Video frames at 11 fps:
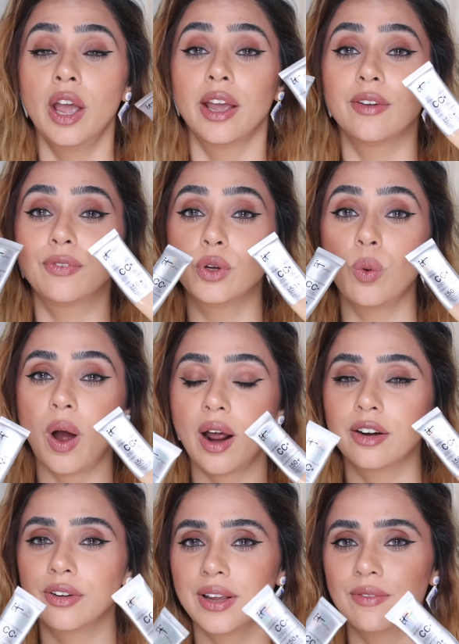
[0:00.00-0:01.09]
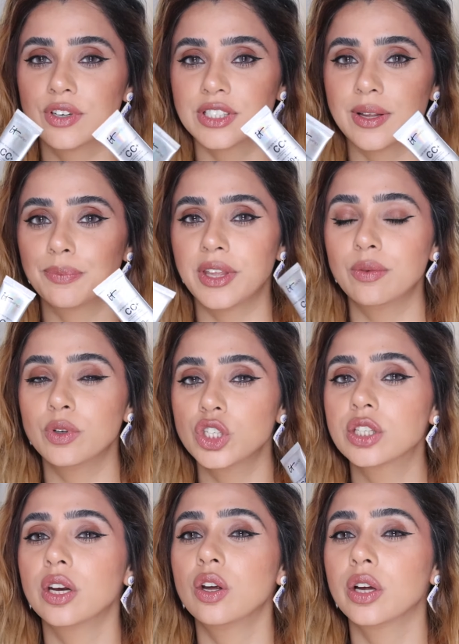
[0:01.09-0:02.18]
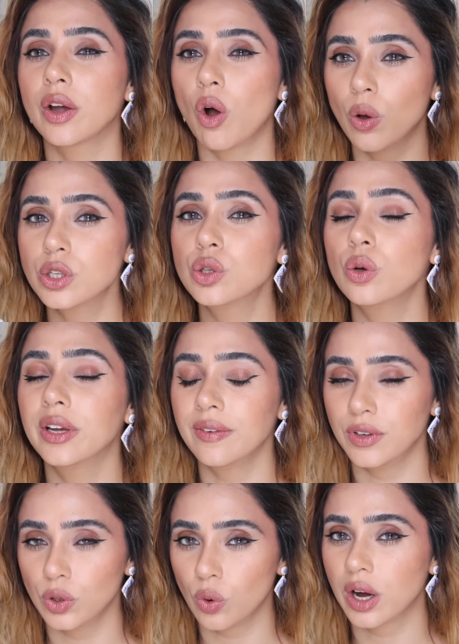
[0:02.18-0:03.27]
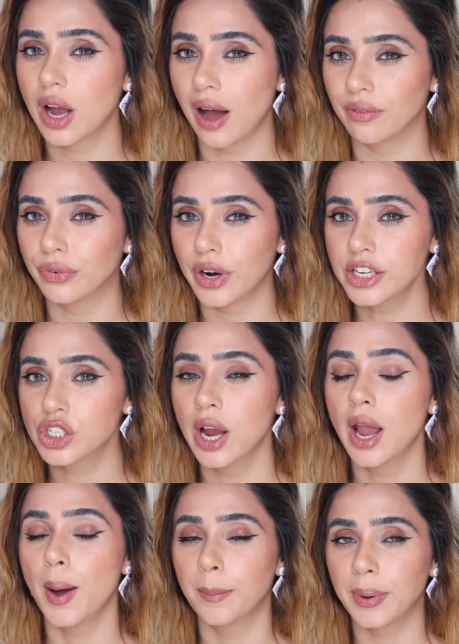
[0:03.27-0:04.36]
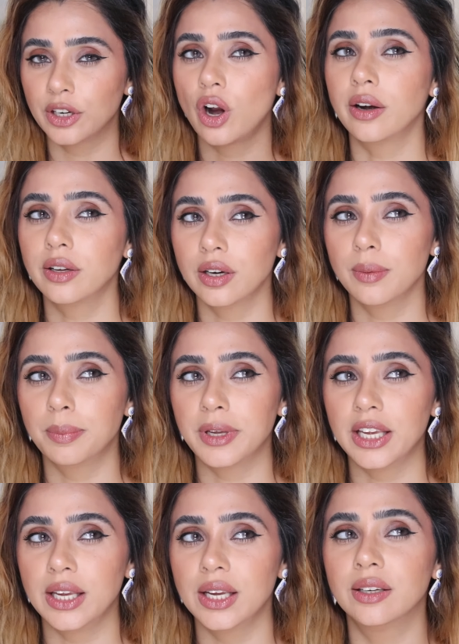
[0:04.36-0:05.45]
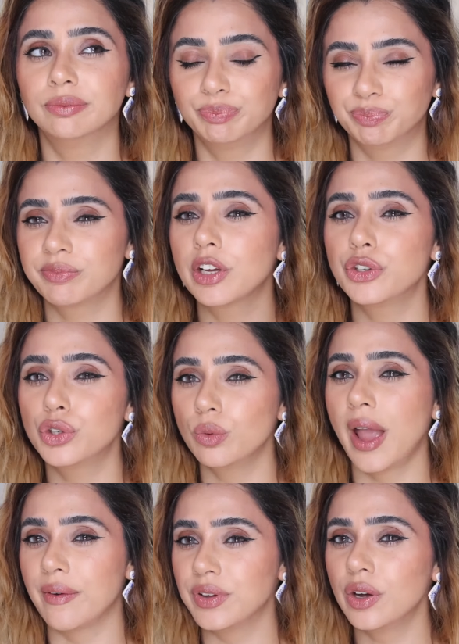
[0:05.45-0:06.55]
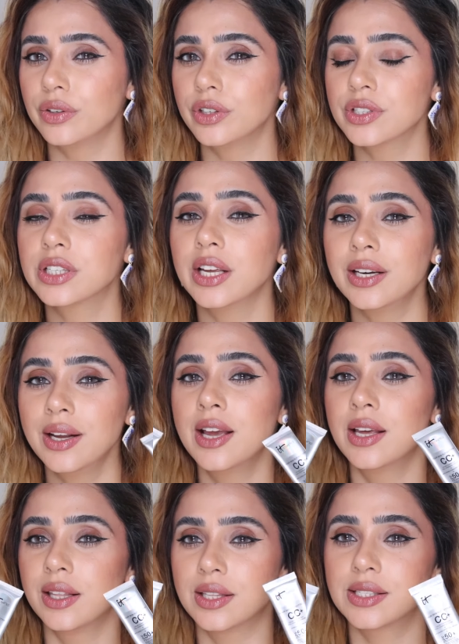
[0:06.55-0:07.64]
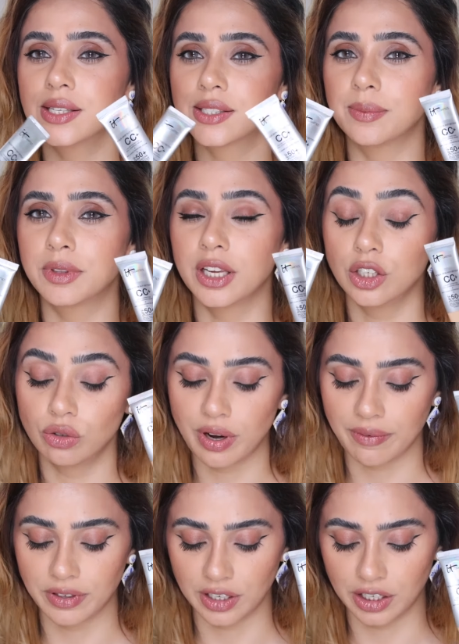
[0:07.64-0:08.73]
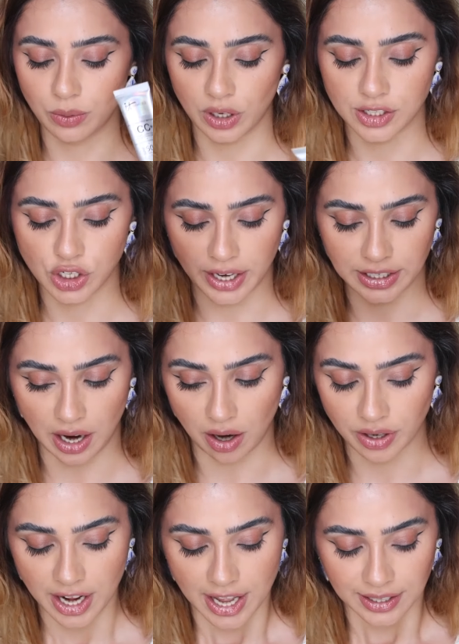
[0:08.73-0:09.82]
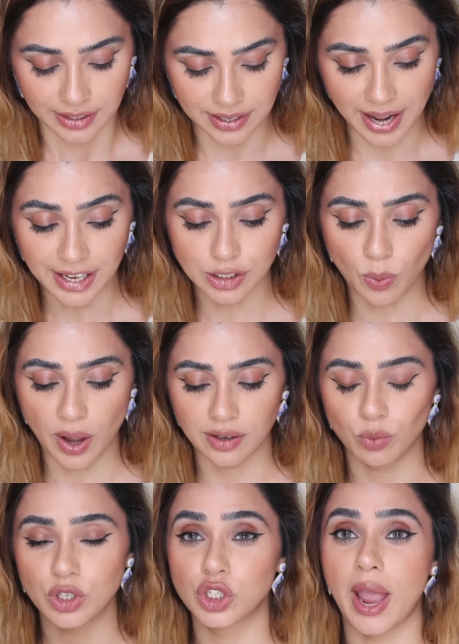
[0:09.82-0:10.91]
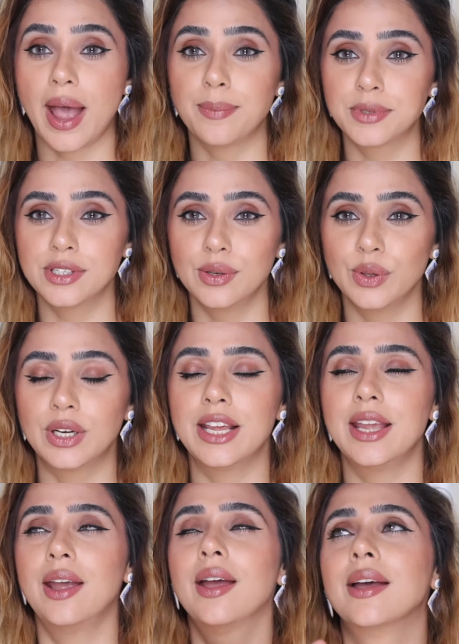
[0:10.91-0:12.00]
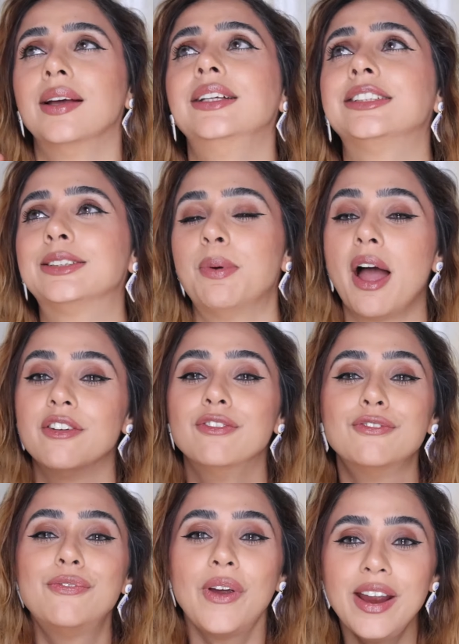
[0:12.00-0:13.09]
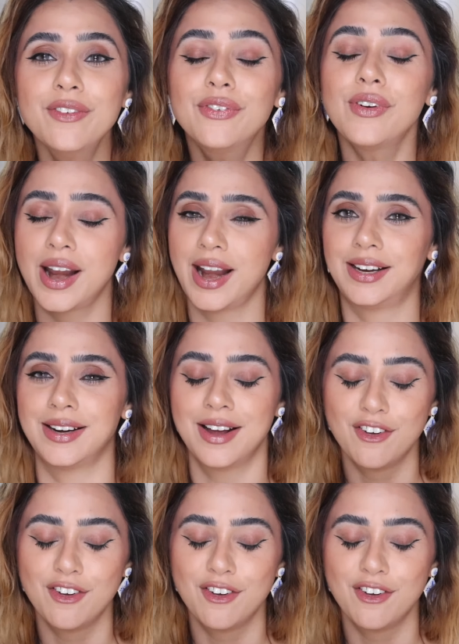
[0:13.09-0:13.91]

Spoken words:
if you are looking for something which is gonna also give you a coverage but not gonna be too heavy on your skin. This is something you definitely want to check it out. The next one, which absolutely is my favorite